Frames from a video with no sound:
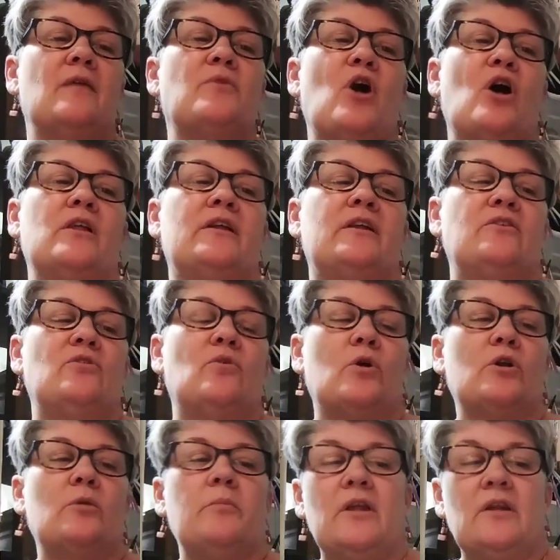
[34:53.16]
I'm calling
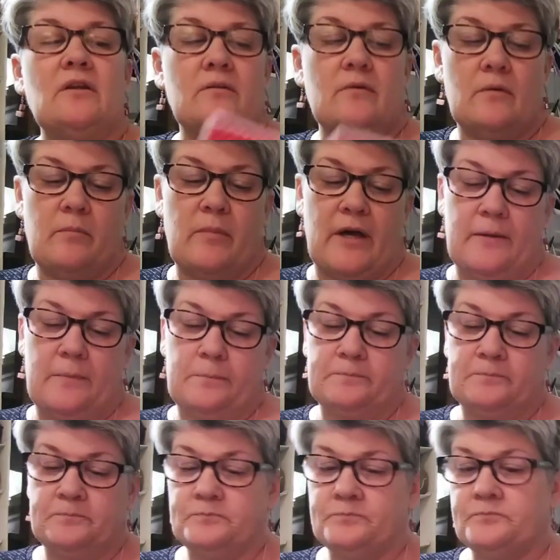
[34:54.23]
it an ornament,
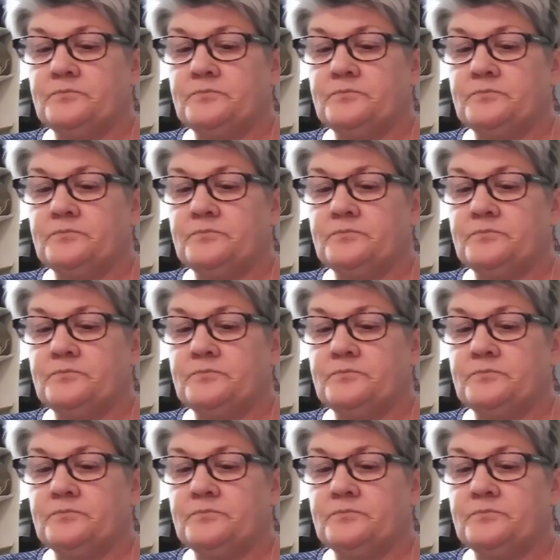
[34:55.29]
but